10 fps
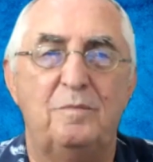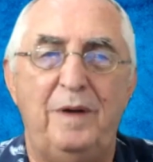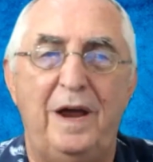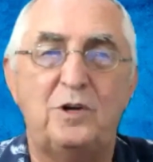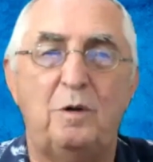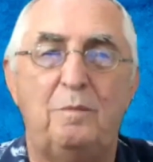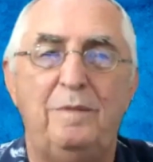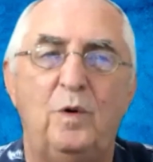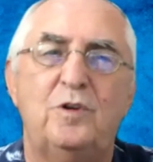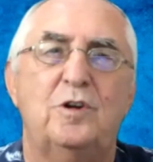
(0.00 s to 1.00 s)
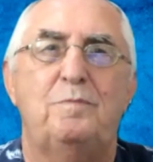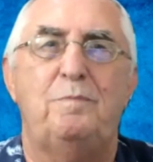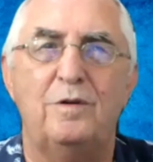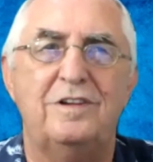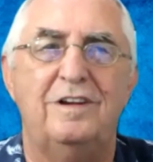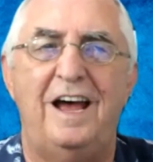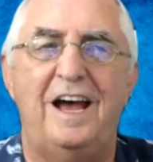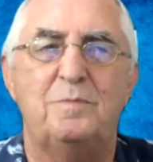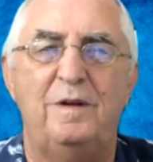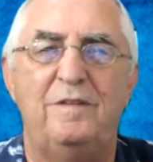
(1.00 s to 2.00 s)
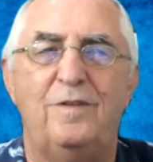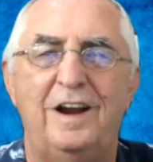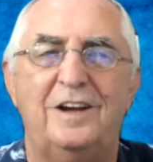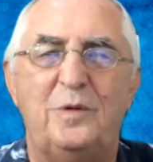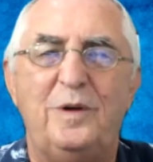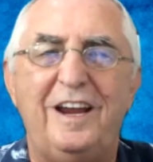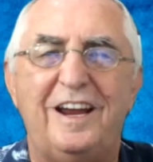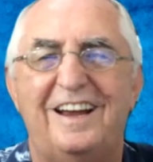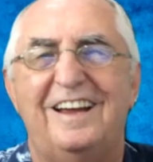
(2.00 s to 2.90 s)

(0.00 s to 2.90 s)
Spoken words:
peso bill, which is supposed to last me for next week.